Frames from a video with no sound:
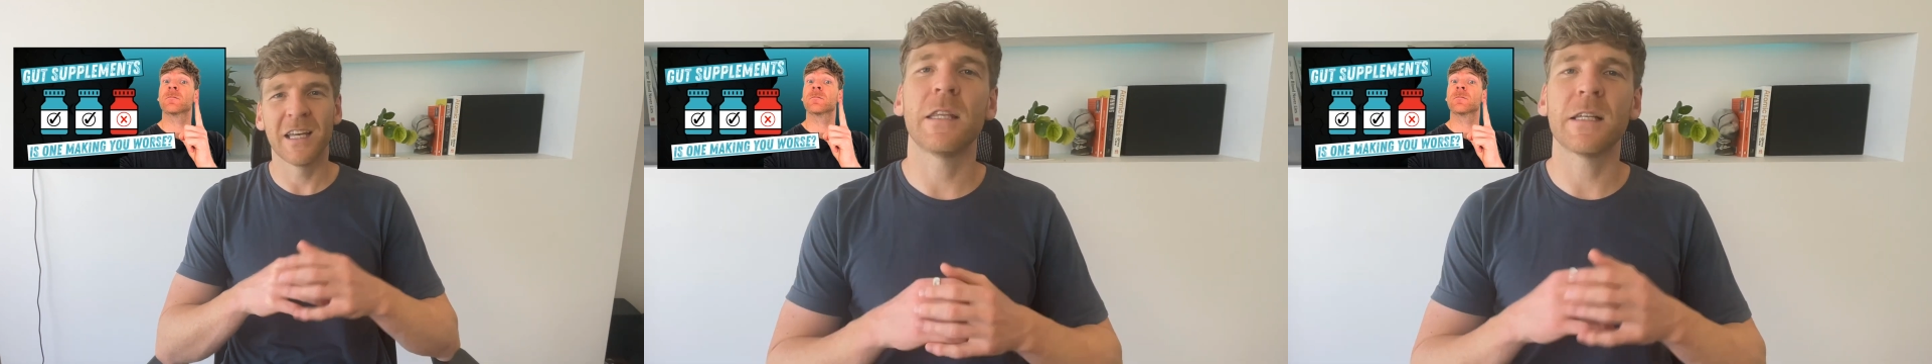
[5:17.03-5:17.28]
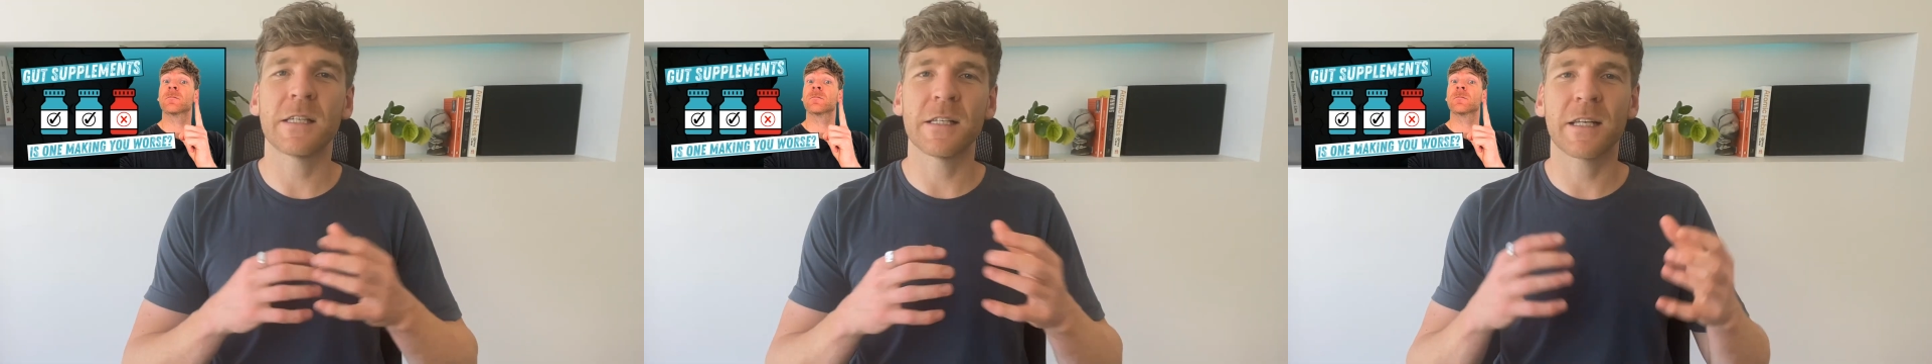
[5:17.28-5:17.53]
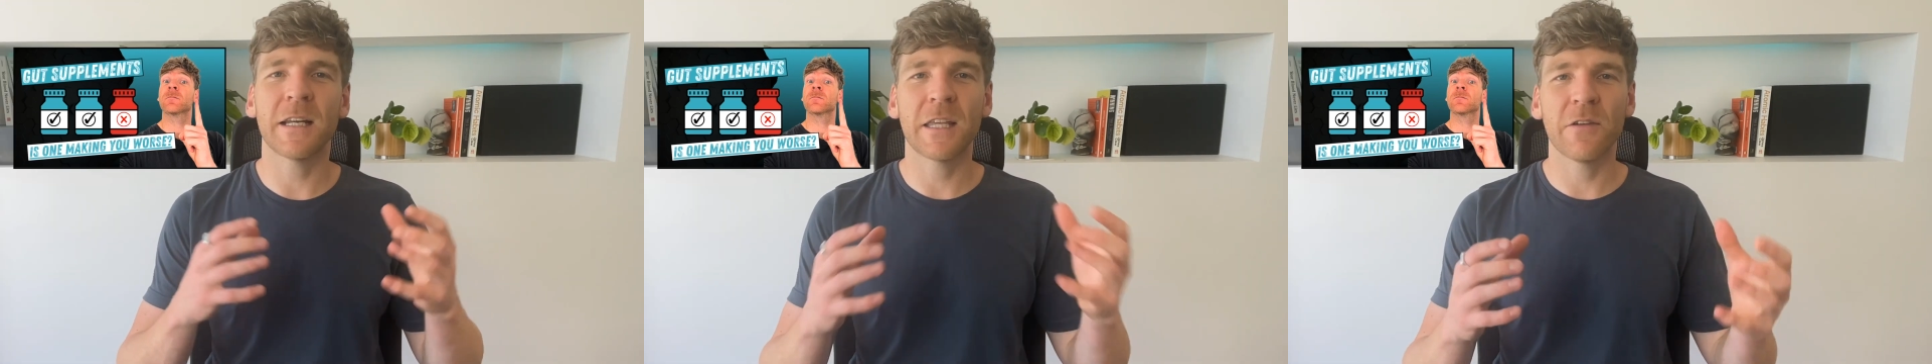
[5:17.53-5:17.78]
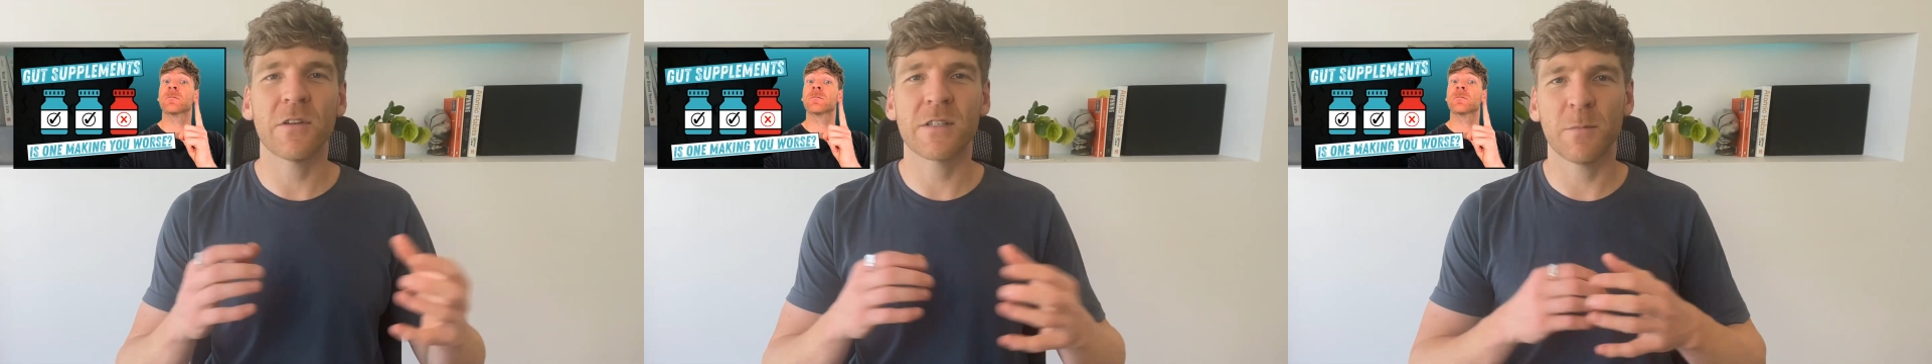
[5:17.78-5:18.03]
This is going to
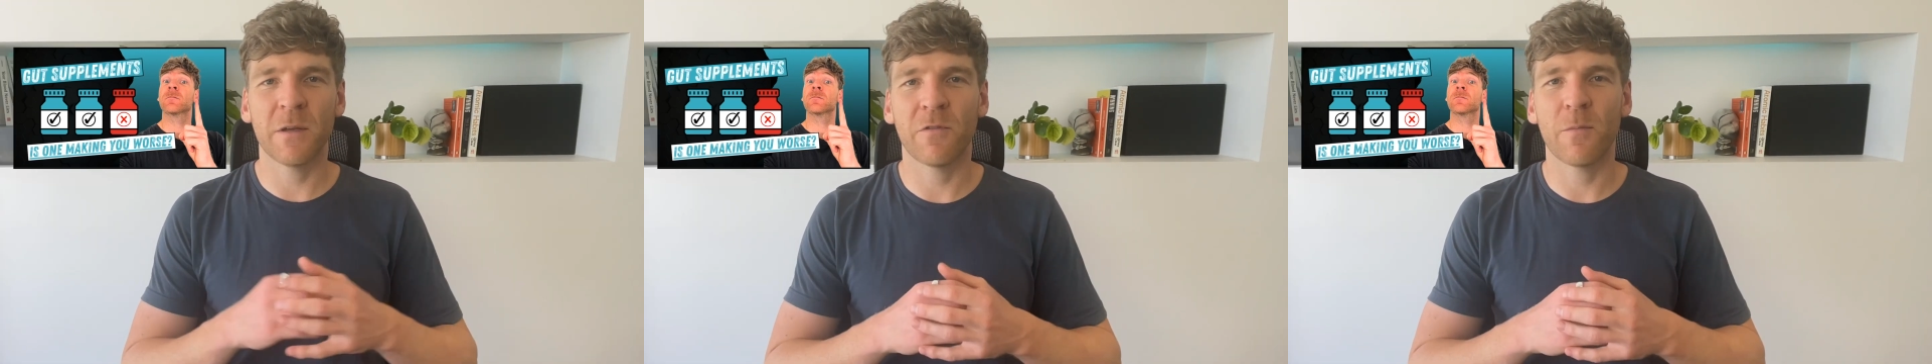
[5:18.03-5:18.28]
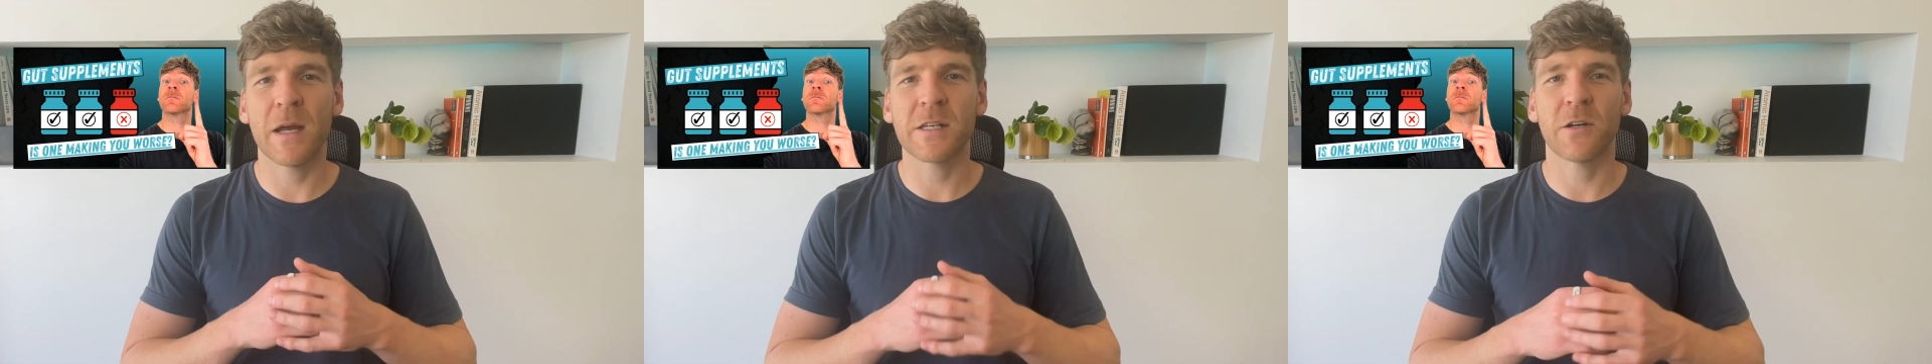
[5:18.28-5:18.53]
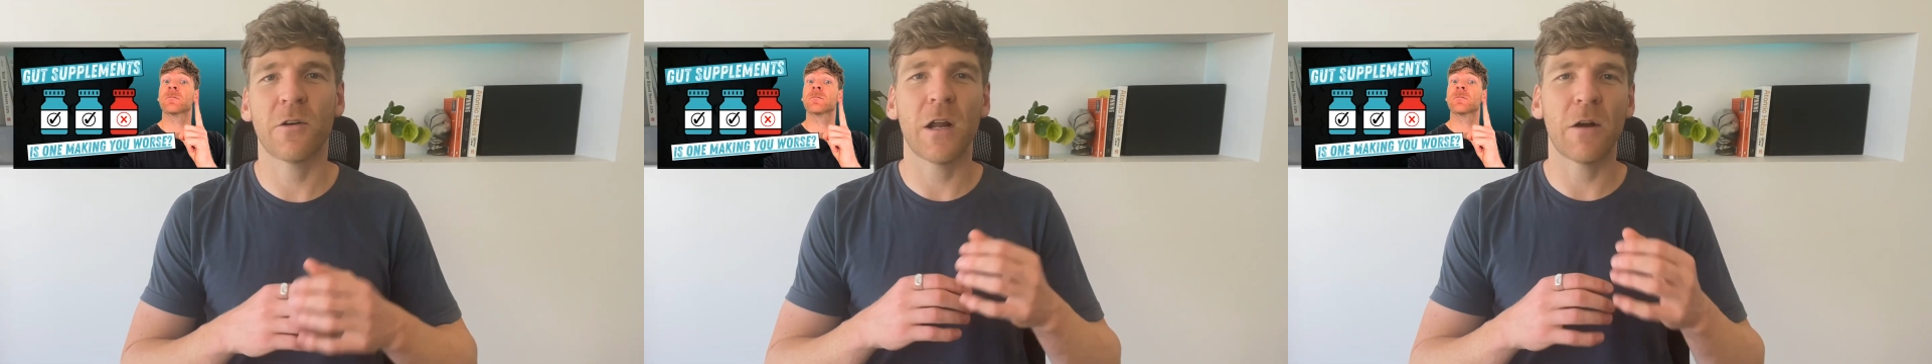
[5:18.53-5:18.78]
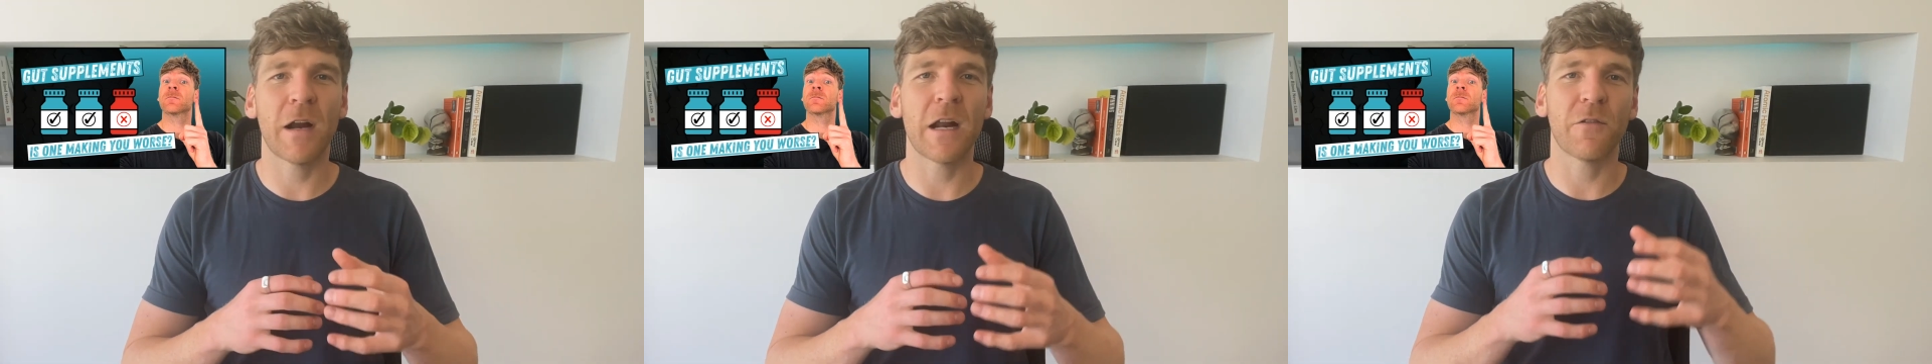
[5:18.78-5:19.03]
give you some information
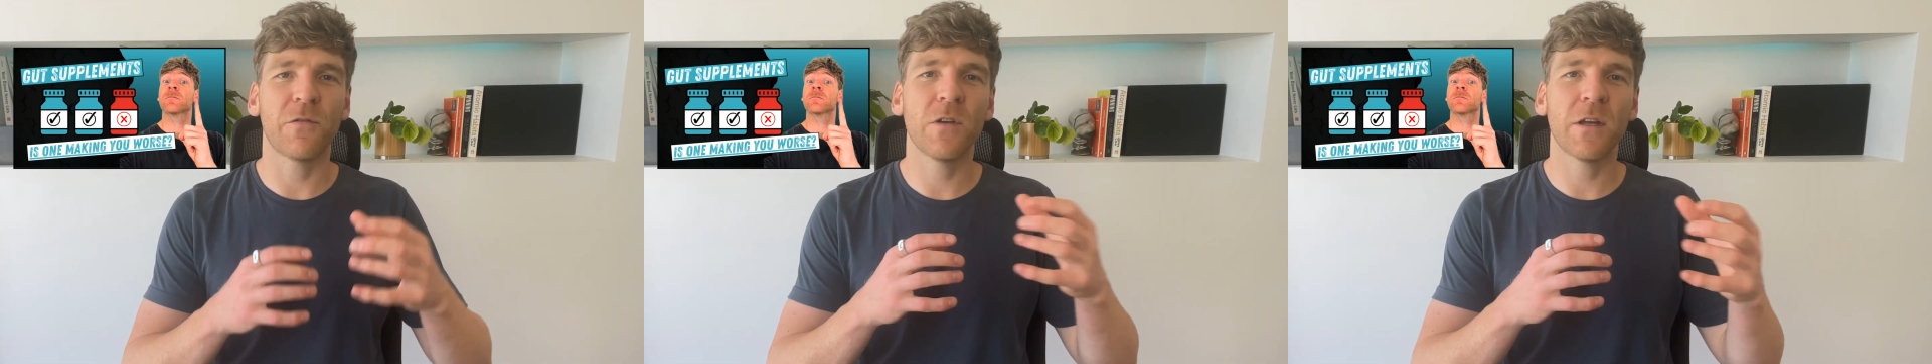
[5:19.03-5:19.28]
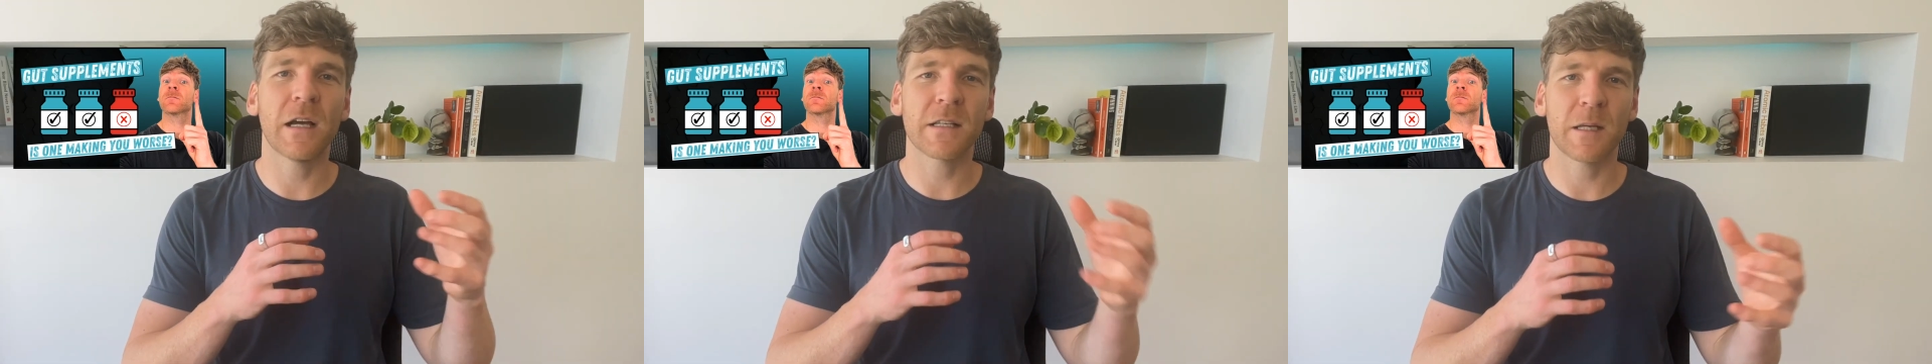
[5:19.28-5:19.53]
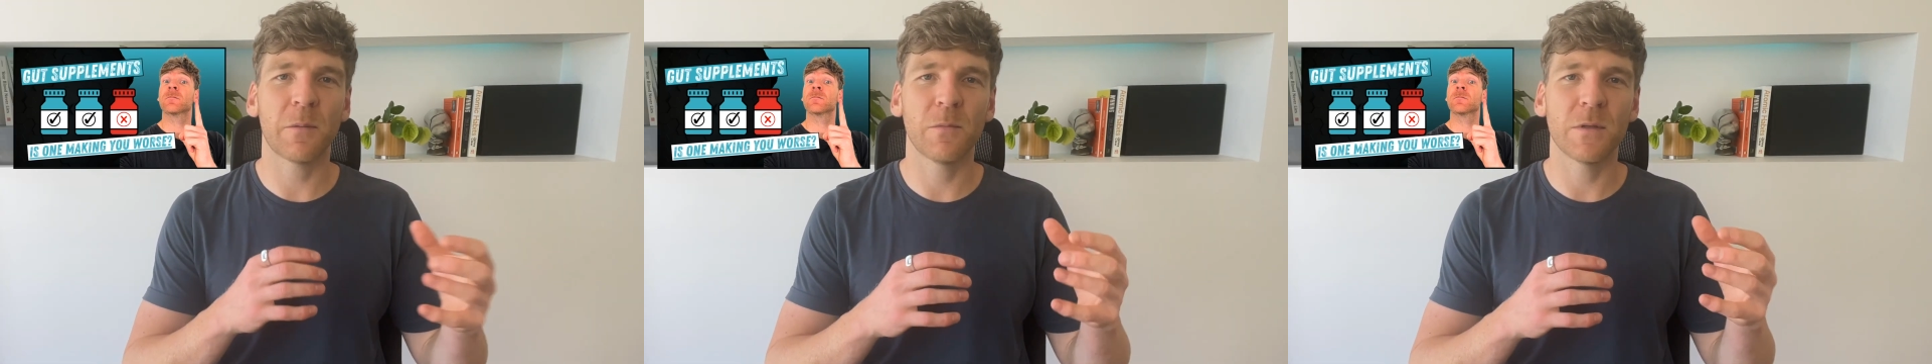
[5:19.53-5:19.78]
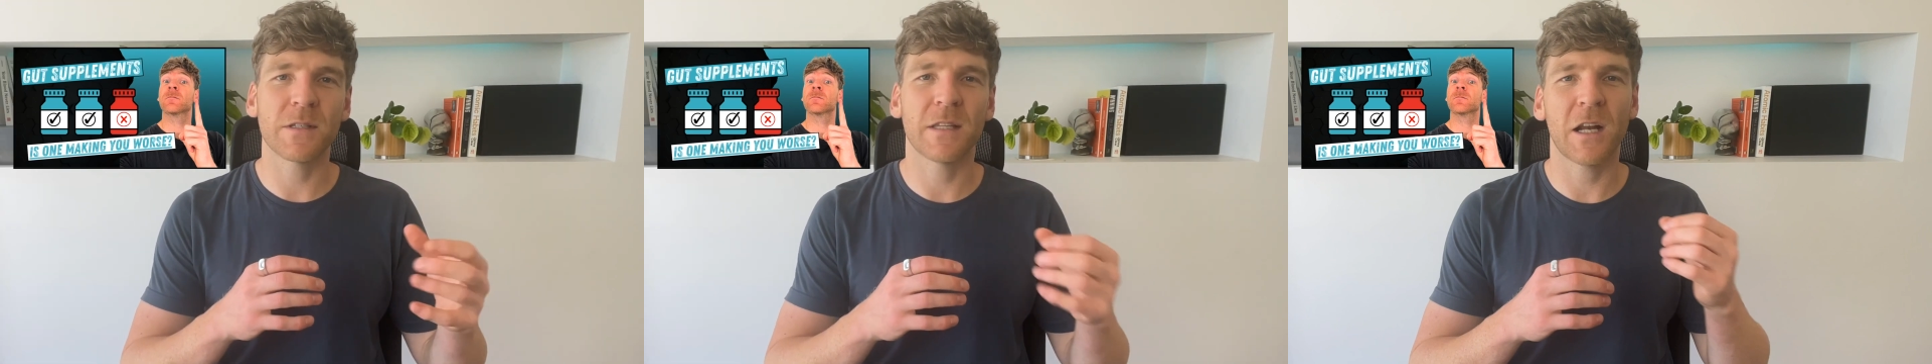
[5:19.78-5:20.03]
around a few gut
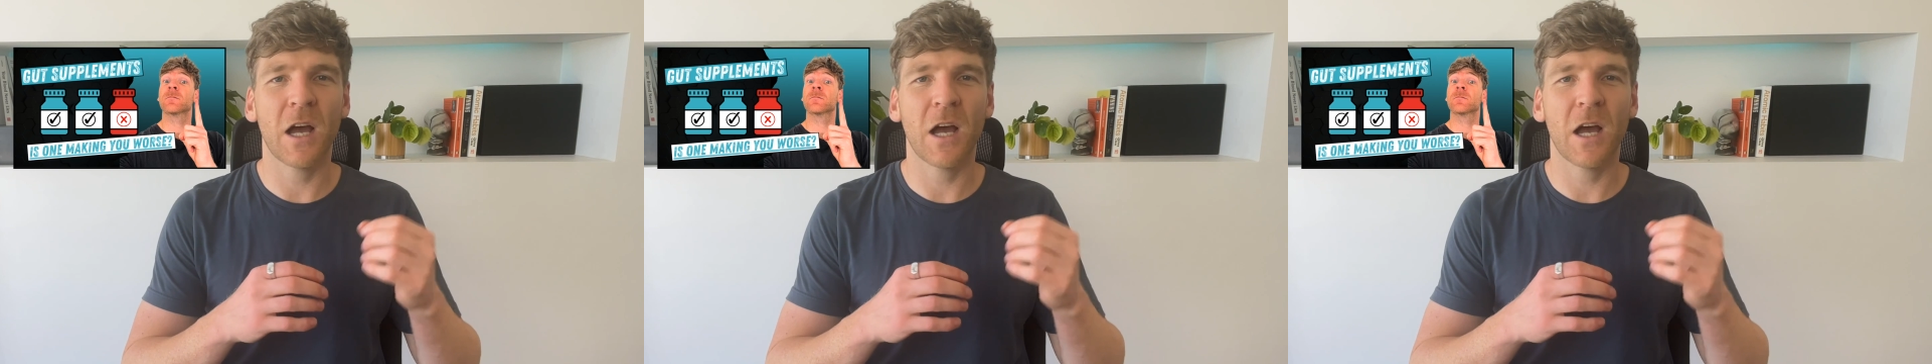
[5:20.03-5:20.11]
supplements that